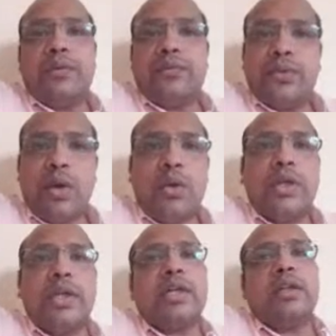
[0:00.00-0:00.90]
if you
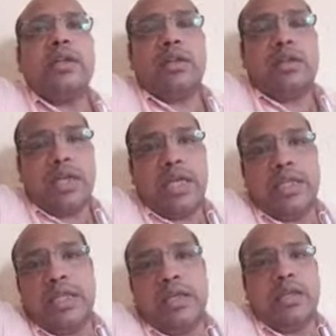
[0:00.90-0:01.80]
have written
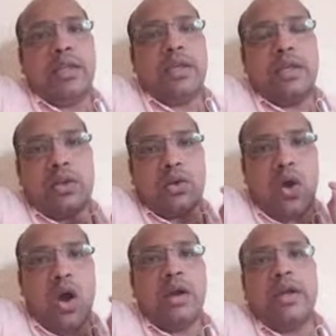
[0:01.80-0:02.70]
any
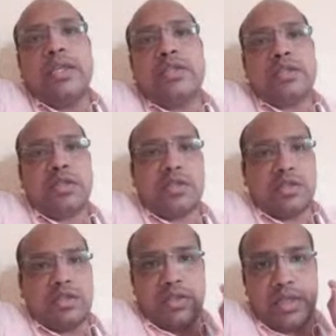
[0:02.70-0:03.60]
wrong
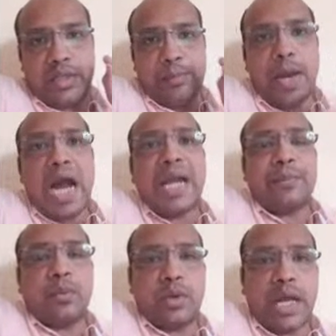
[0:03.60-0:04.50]
instruction in a
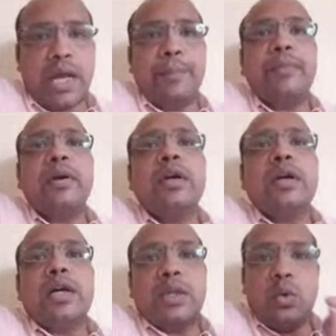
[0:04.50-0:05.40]
part program,
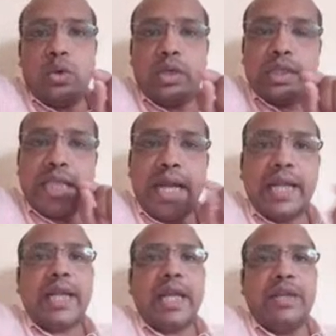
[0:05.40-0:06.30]
only
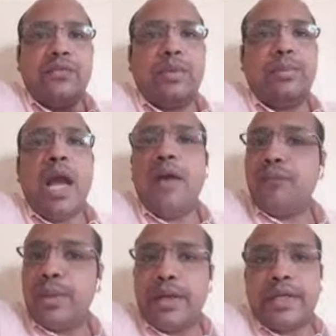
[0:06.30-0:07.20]
that line will be
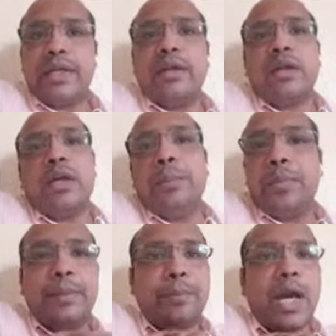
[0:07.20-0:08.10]
affected.
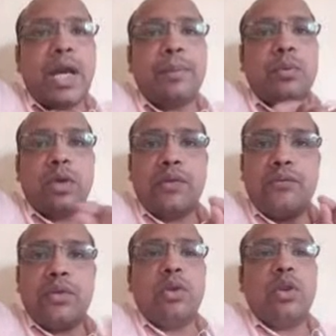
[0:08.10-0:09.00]
Complete part
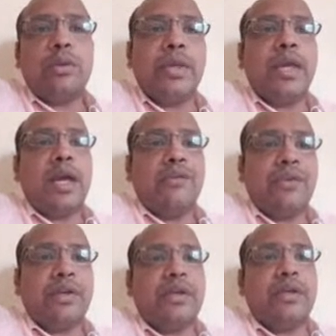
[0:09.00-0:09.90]
program will not be
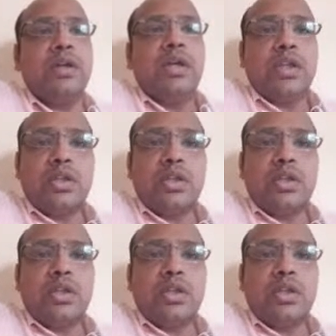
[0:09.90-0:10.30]
affected.